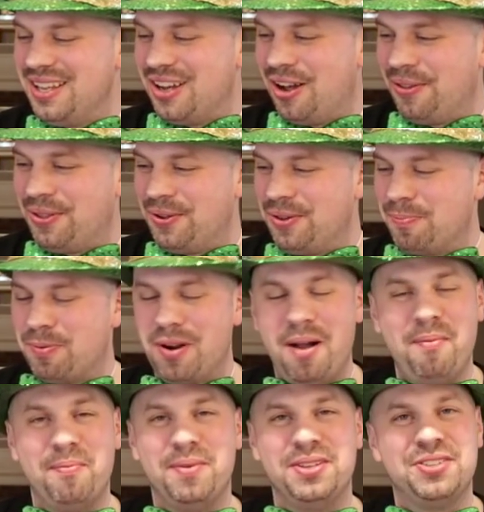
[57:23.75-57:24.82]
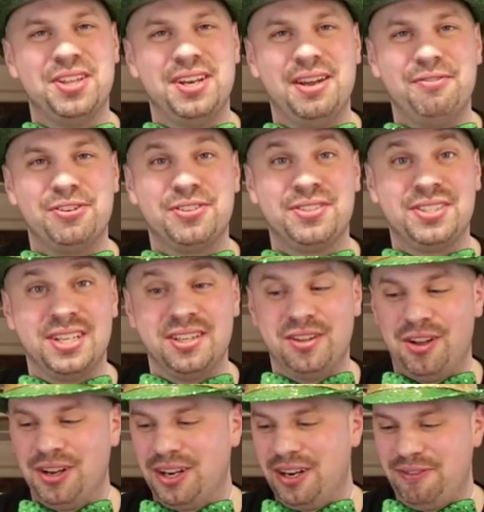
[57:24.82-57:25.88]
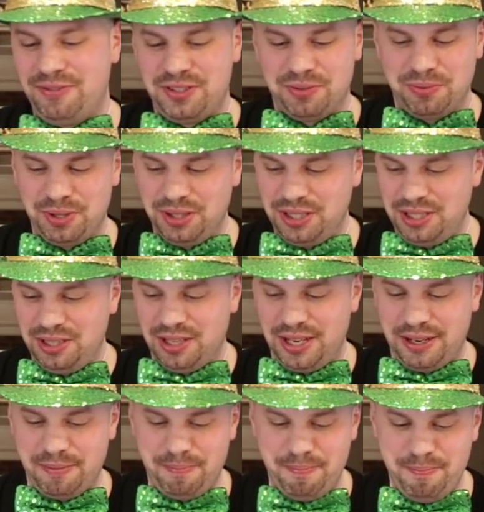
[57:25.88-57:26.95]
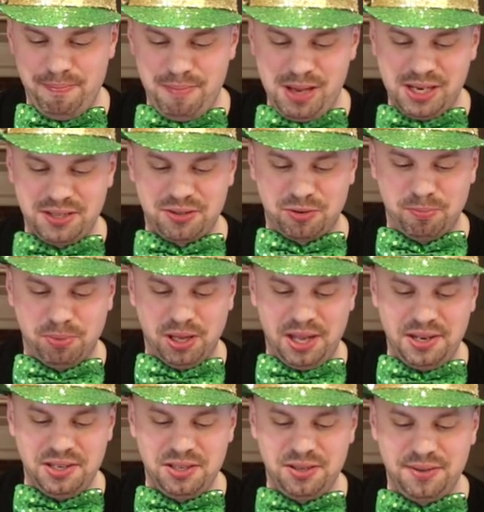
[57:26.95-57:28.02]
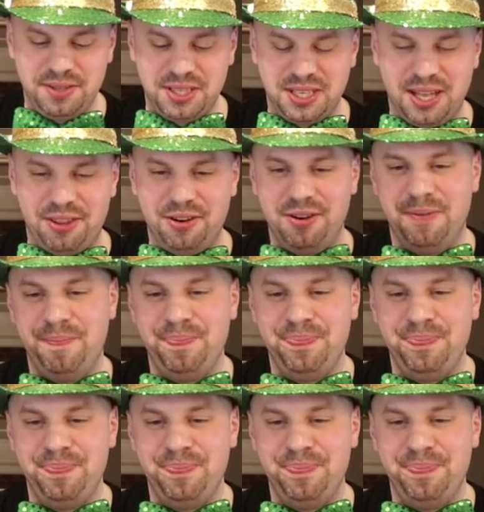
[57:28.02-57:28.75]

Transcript: Although the problem is they never sit long enough to really like mix or blend together.